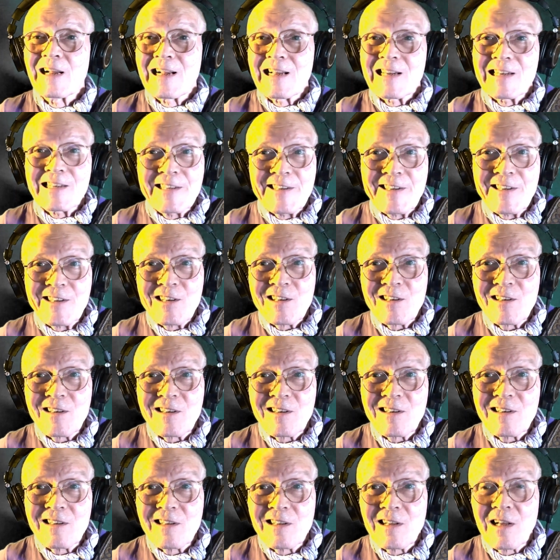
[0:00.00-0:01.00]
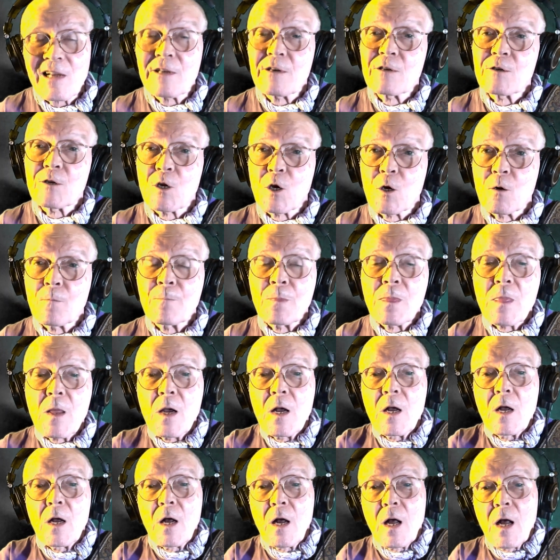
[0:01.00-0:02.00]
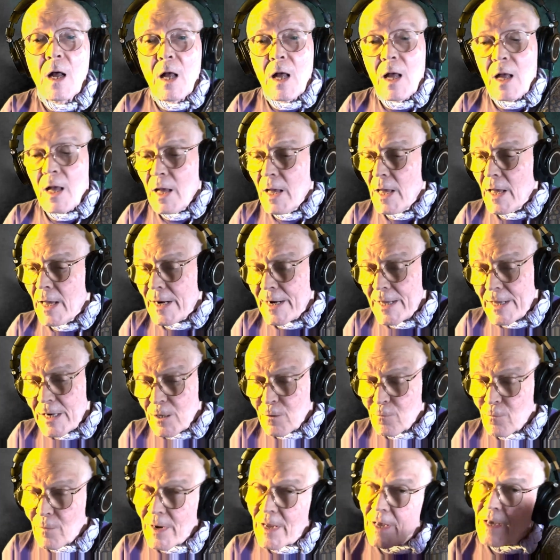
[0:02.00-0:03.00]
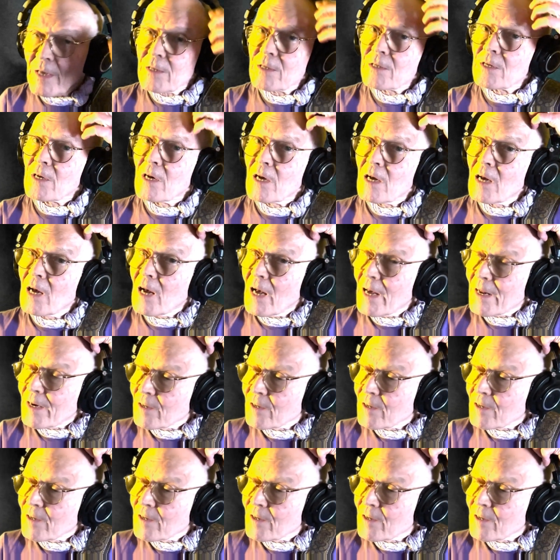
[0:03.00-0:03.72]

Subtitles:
cleaner. I don't know. At any rate, I